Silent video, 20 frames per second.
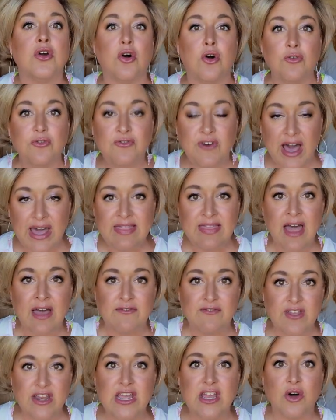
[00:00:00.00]
go find
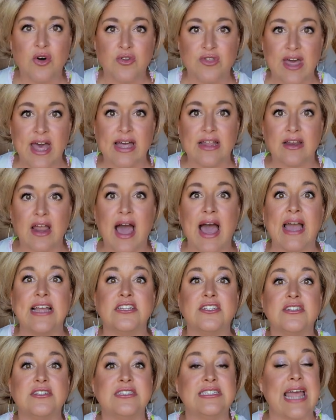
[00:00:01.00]
that video that
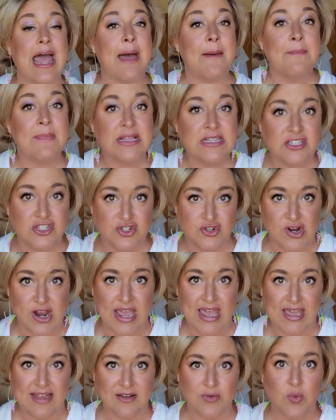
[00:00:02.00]
I
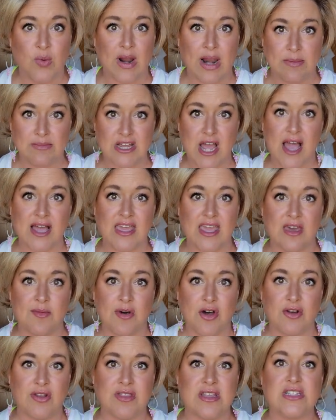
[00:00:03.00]
demonstrate what I'm talking
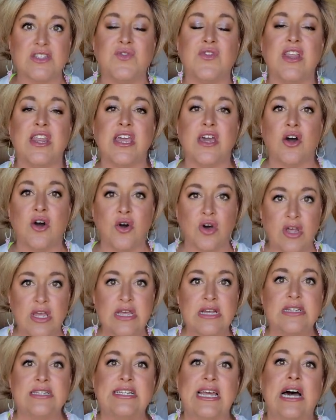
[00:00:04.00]
about in this video
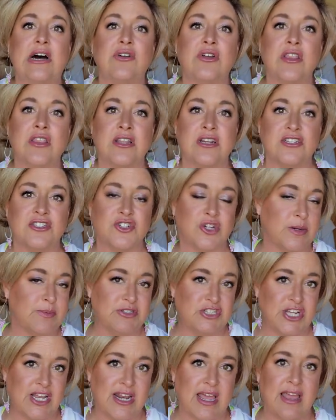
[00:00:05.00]
down in the
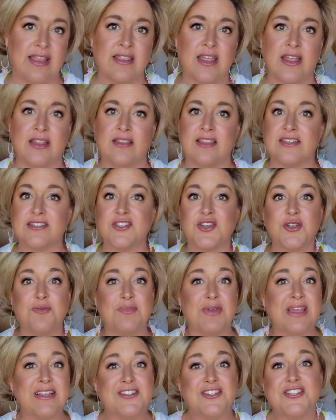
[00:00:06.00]
description. And then this
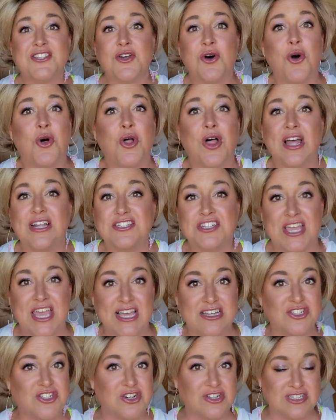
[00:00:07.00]
could be just a whole
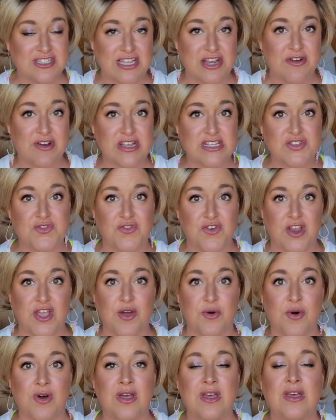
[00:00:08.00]
educational series for
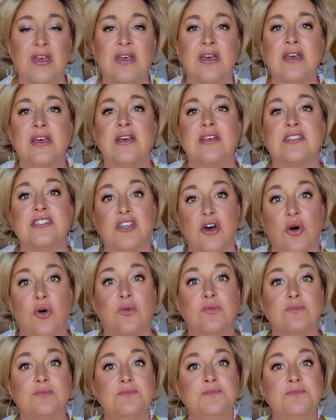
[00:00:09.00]
you. So